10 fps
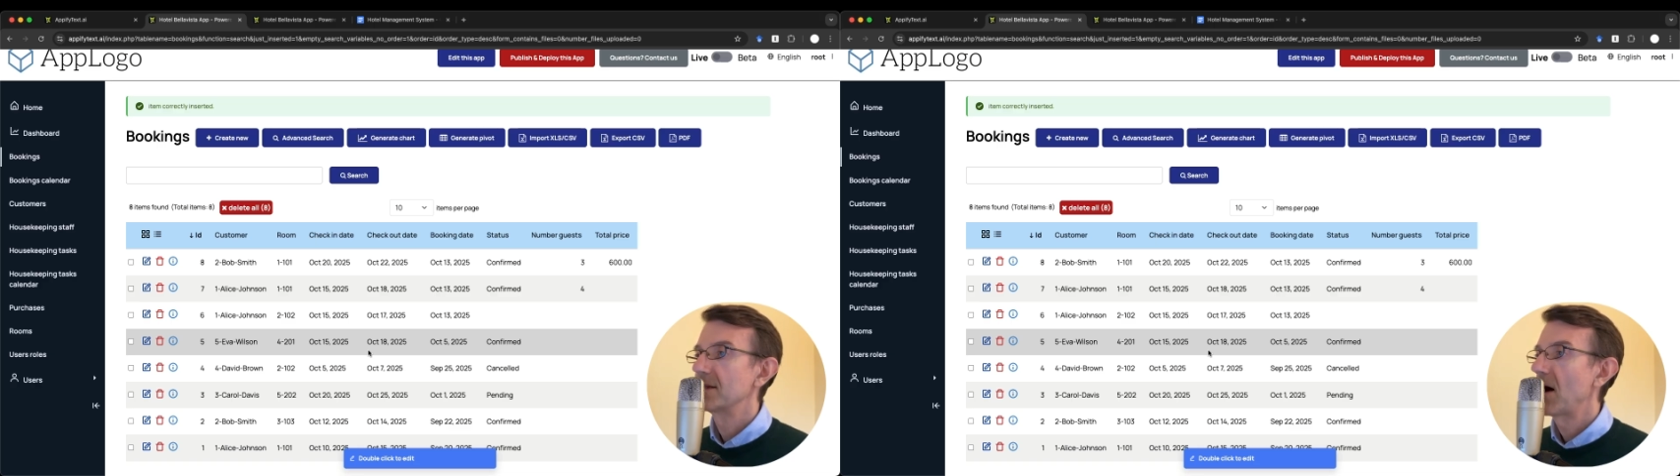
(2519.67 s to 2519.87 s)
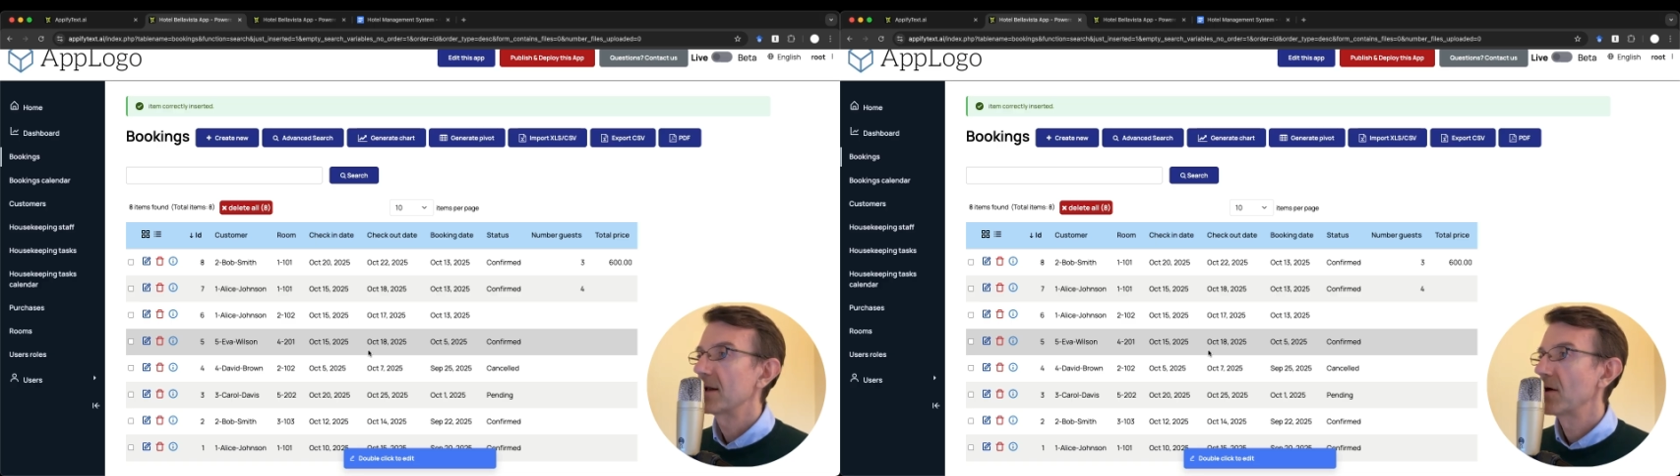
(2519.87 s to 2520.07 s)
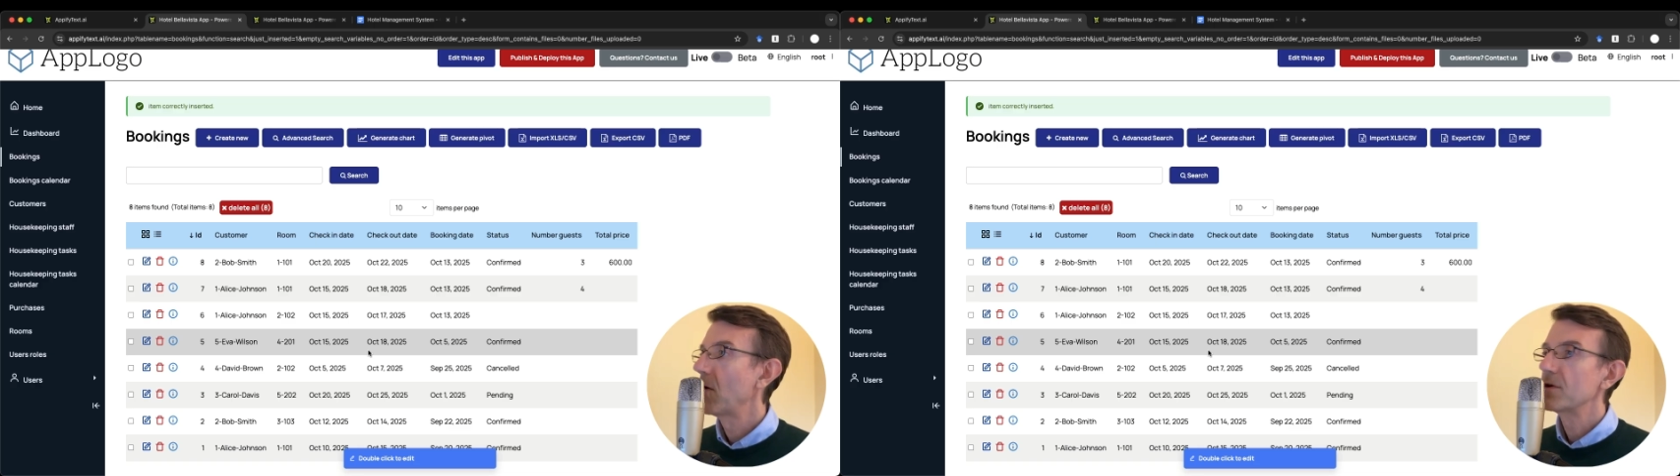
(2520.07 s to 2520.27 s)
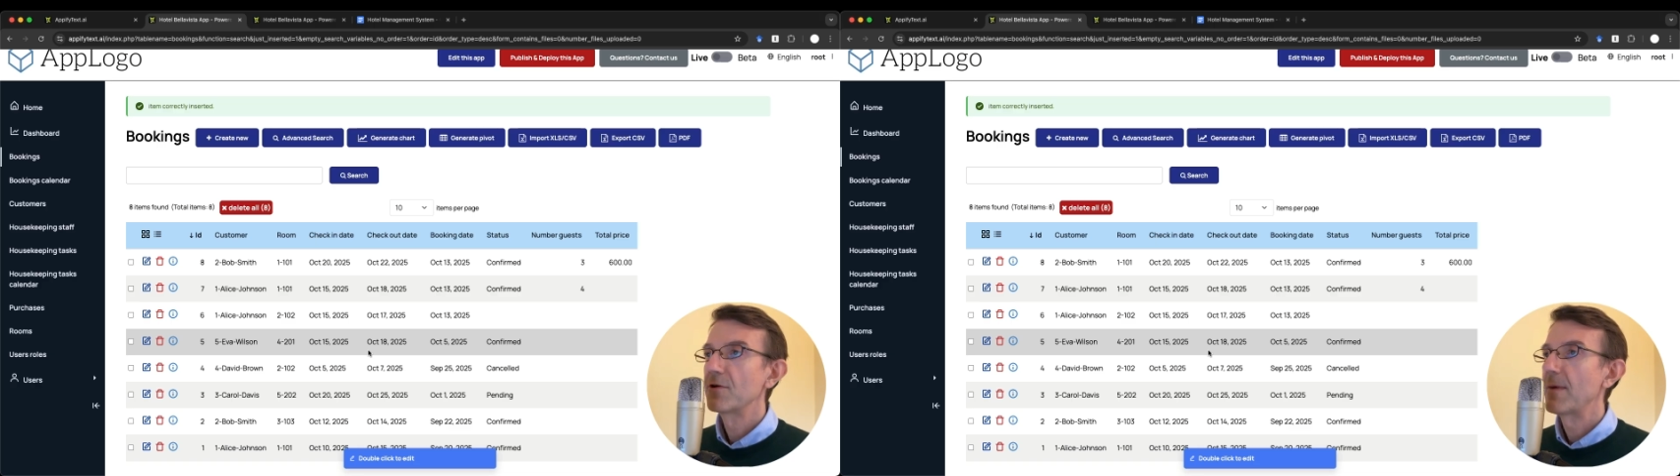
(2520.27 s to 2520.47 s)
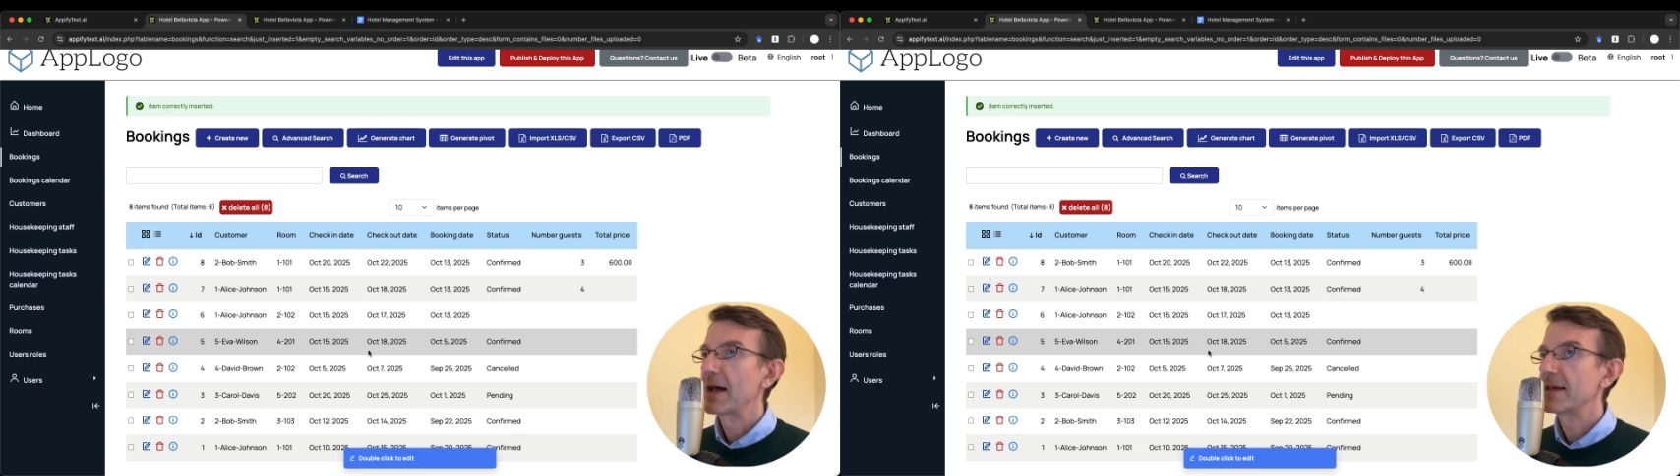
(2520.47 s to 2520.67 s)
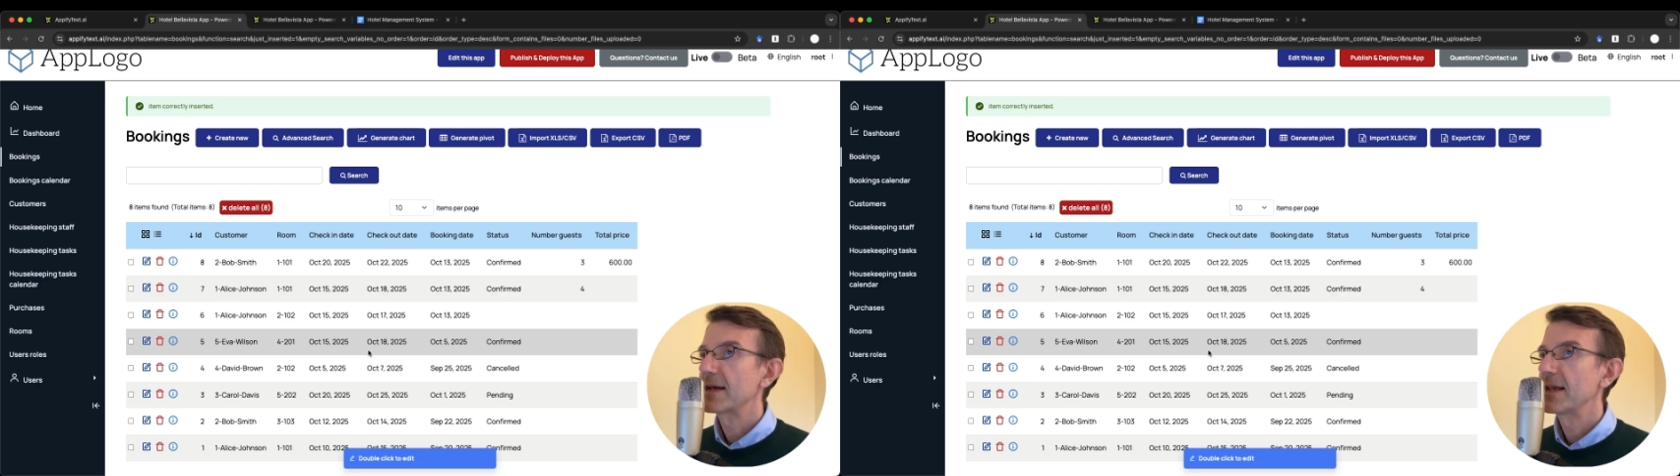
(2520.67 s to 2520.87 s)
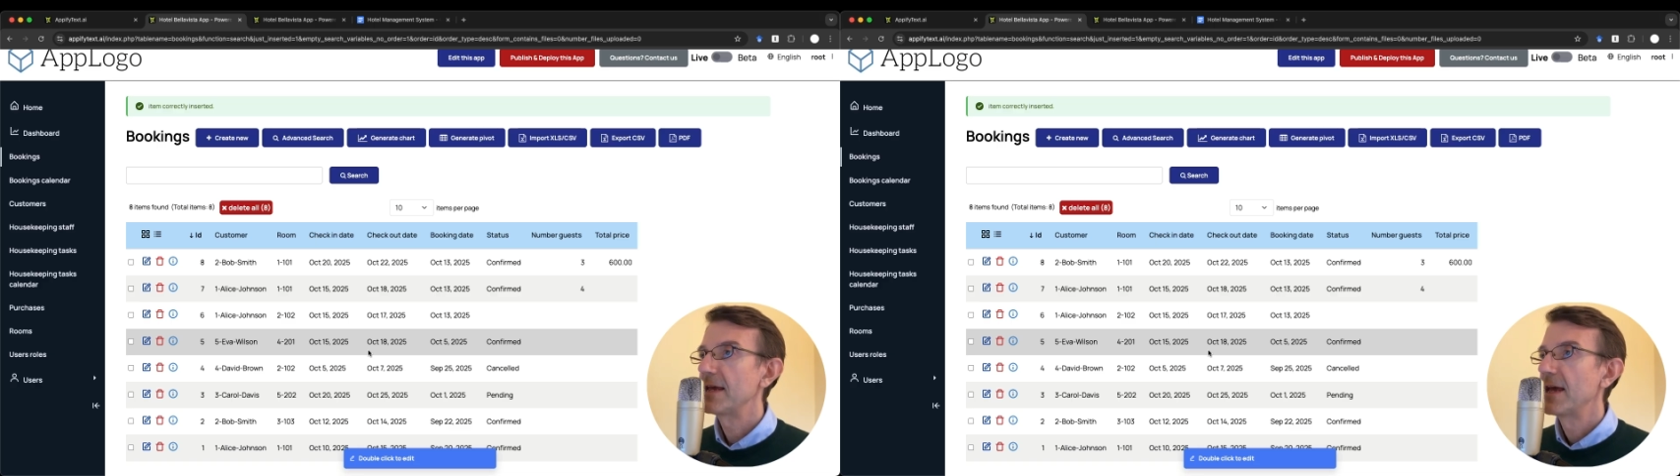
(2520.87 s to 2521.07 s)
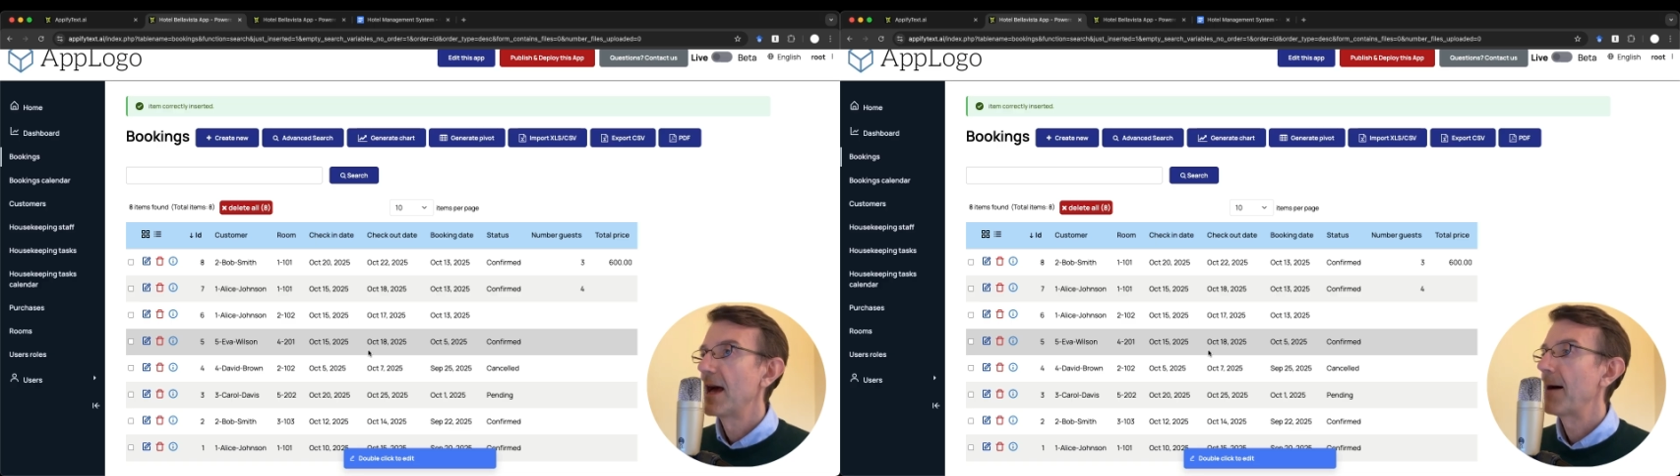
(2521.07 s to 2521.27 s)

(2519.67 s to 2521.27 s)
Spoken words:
not automatically